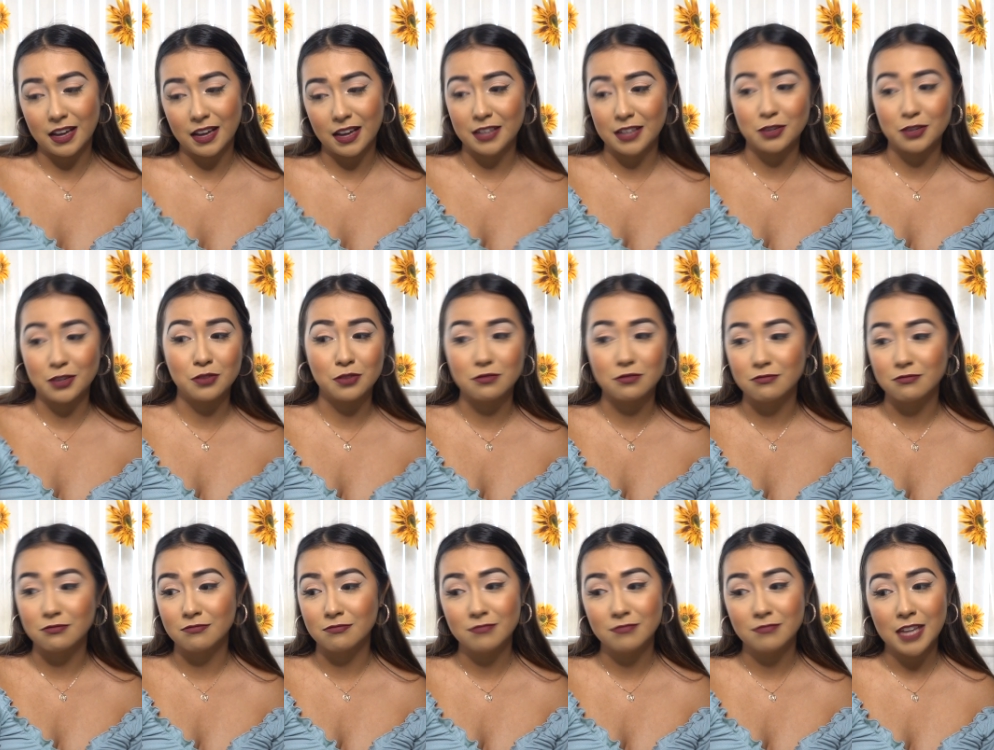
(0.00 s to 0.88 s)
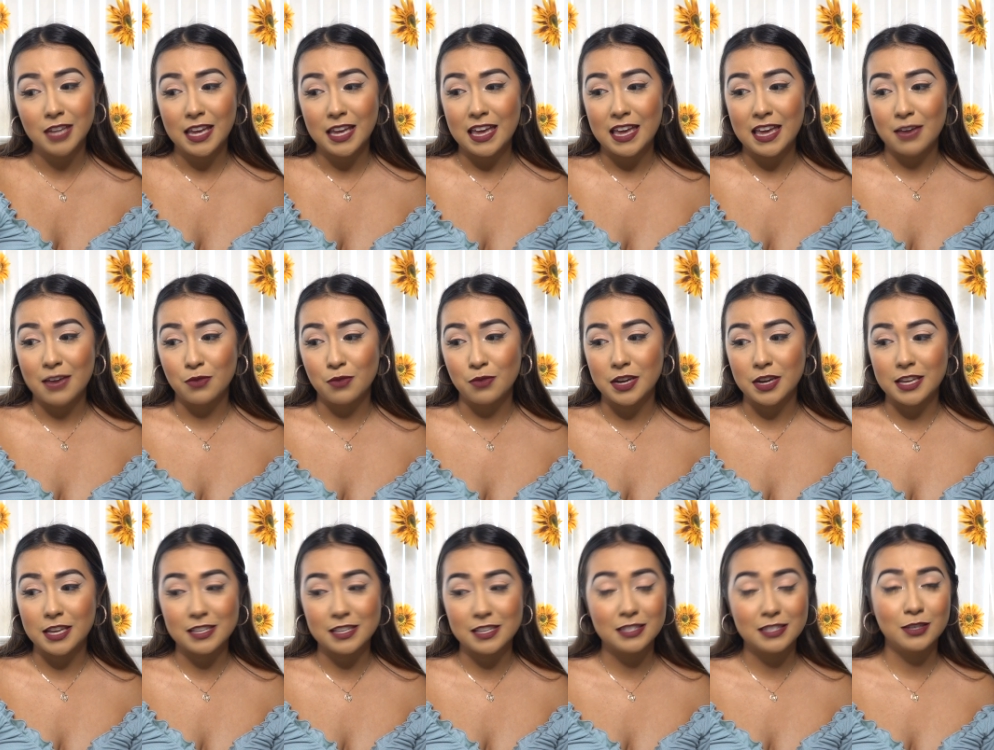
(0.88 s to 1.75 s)
I know when
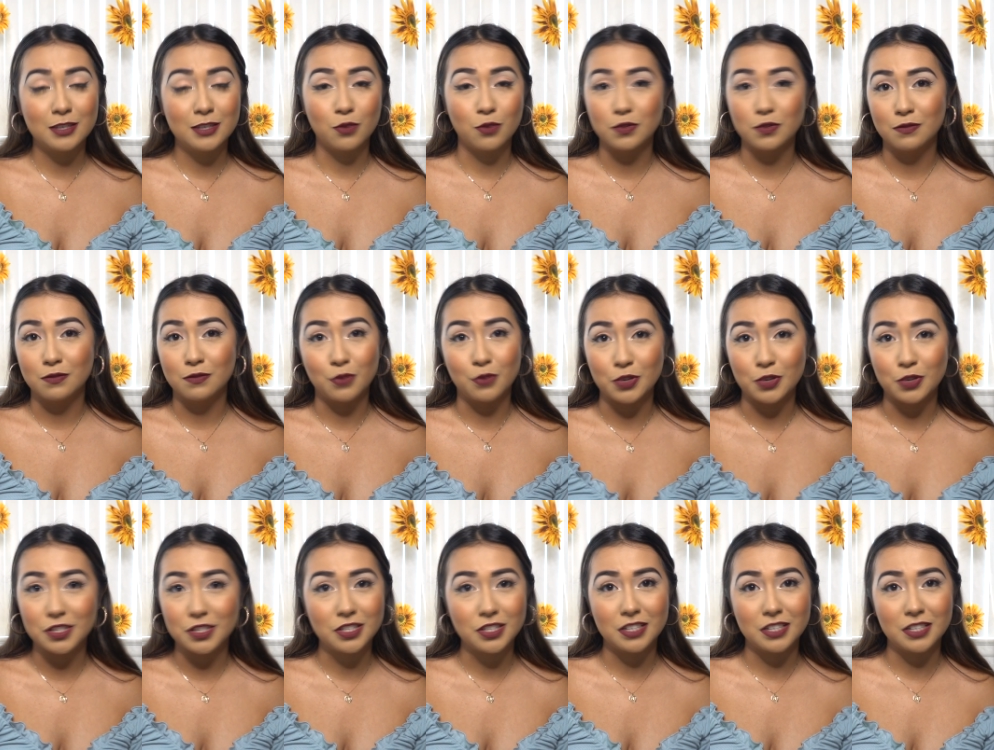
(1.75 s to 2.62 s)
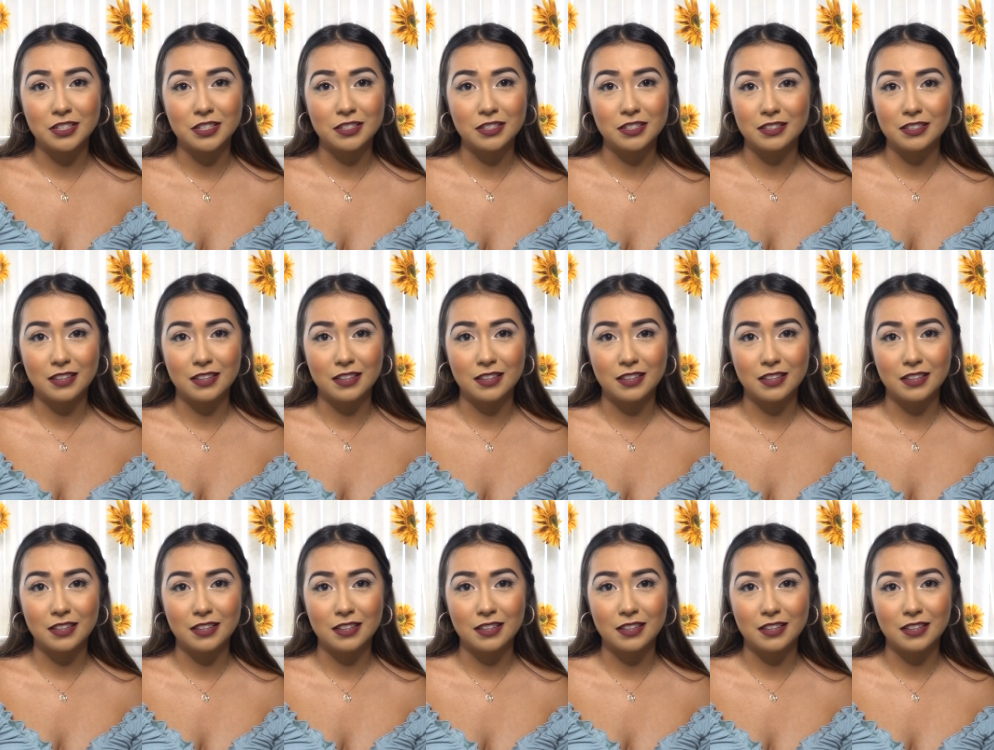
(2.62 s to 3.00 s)
his tone of voice changes.